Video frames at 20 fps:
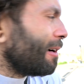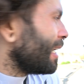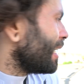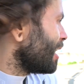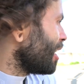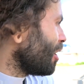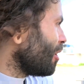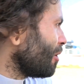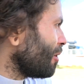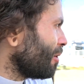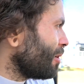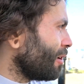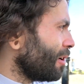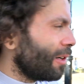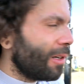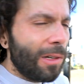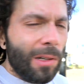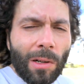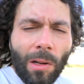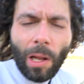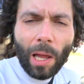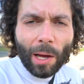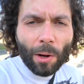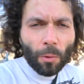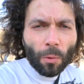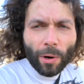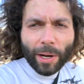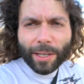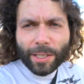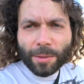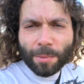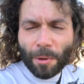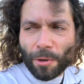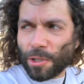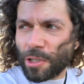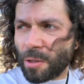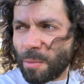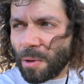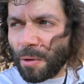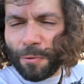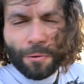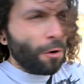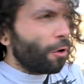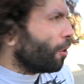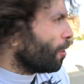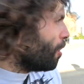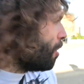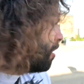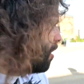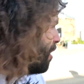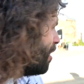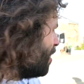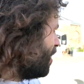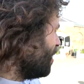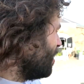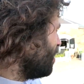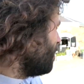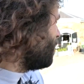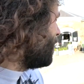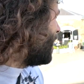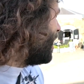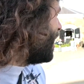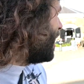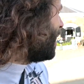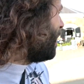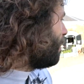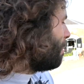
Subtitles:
really know like what it's supposed to be for, but